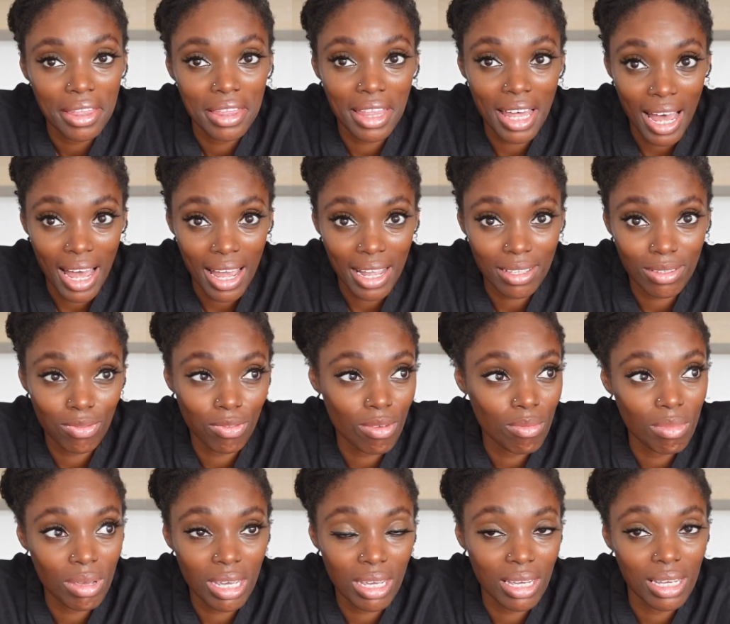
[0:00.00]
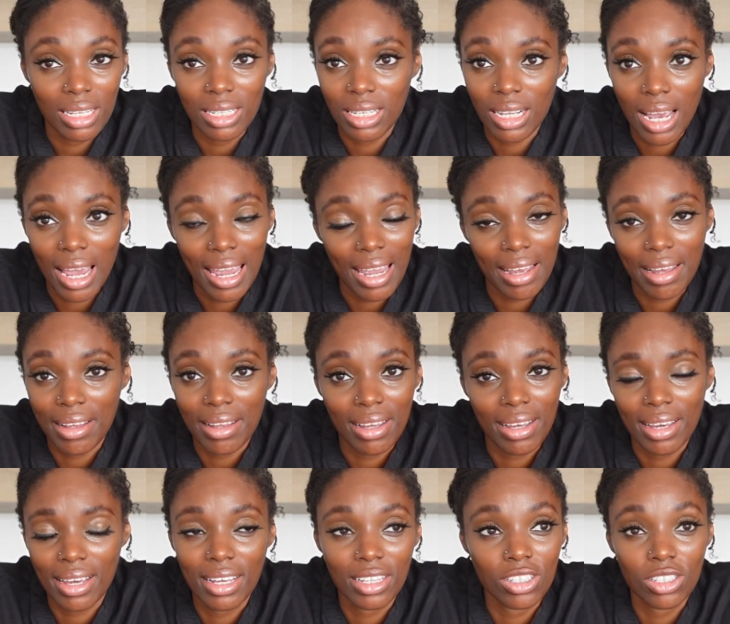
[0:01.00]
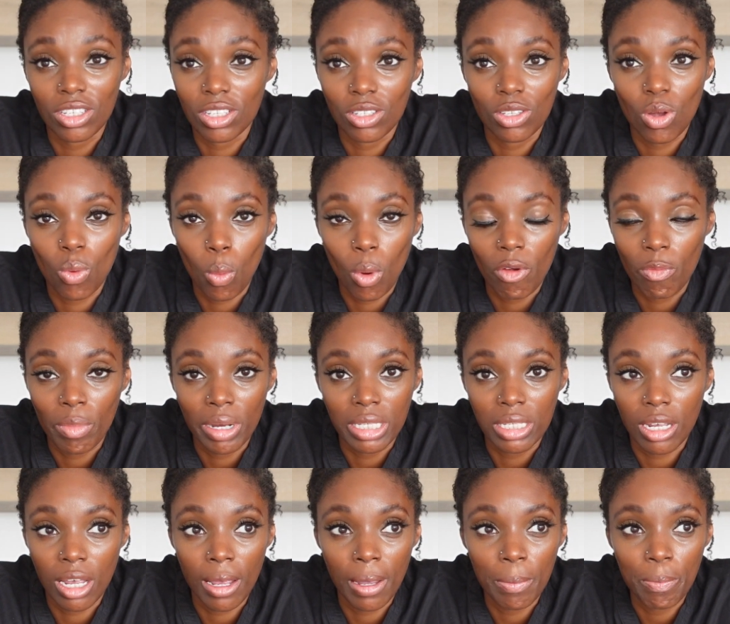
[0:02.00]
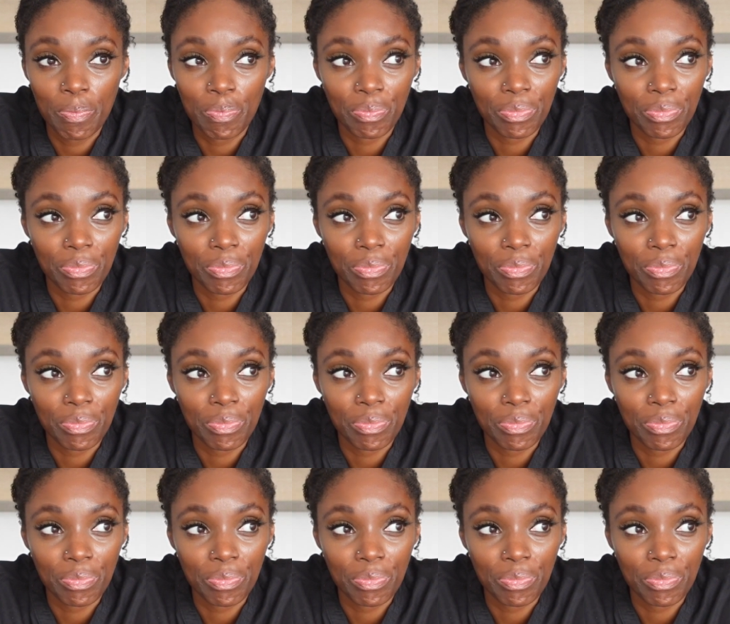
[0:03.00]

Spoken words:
That for me is like, it's just not worth my time.